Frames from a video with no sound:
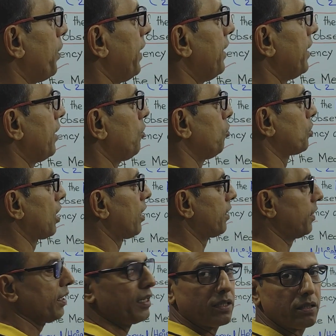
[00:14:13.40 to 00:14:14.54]
20 to
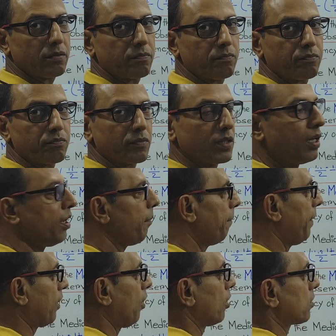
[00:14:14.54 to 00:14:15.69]
30,
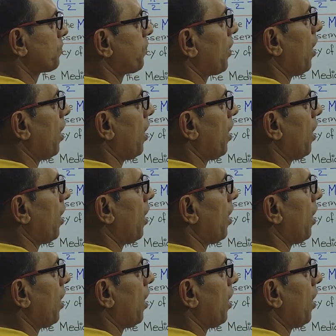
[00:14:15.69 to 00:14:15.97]
because